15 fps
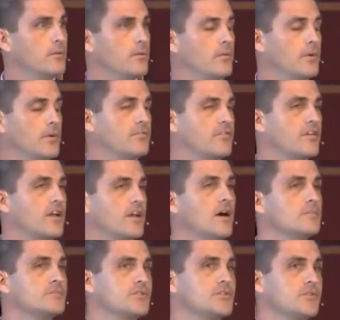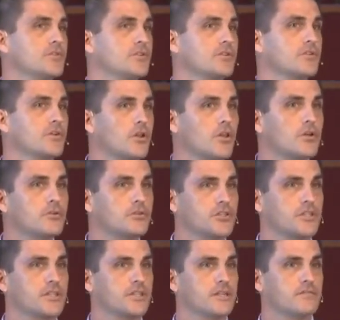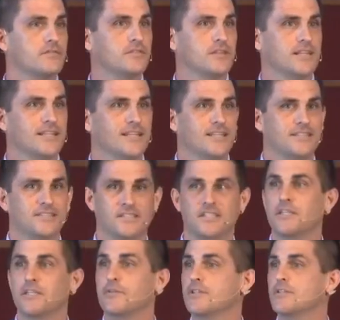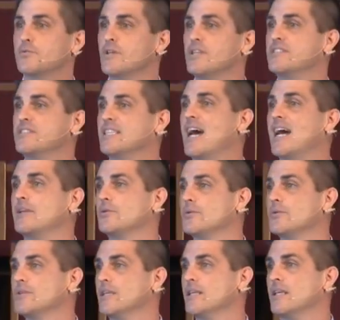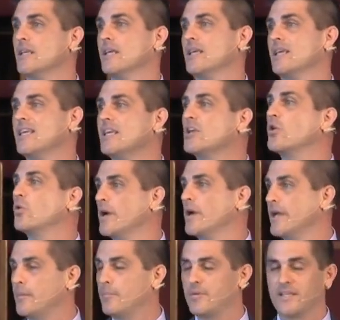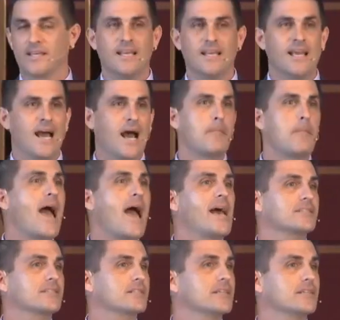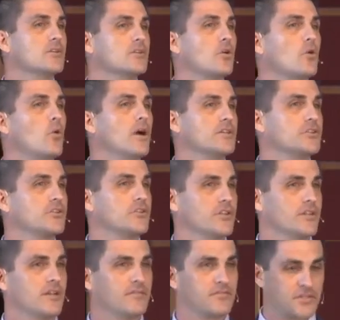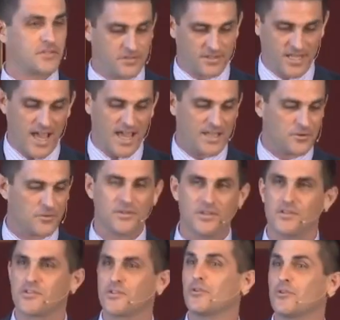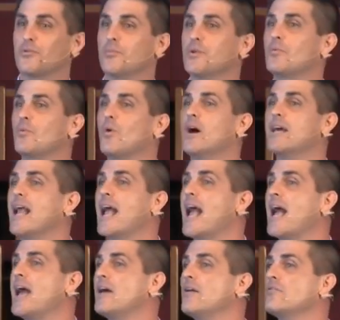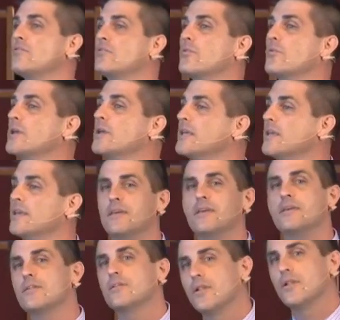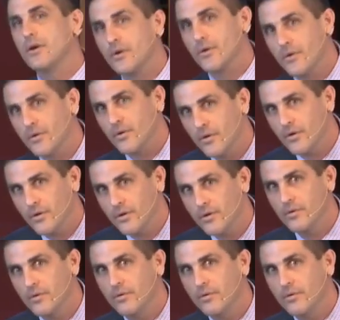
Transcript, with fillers: We've come to the conclusion of the series we've titled Equip, and I'm asking the question I've titled this sermon, What Have We Learned?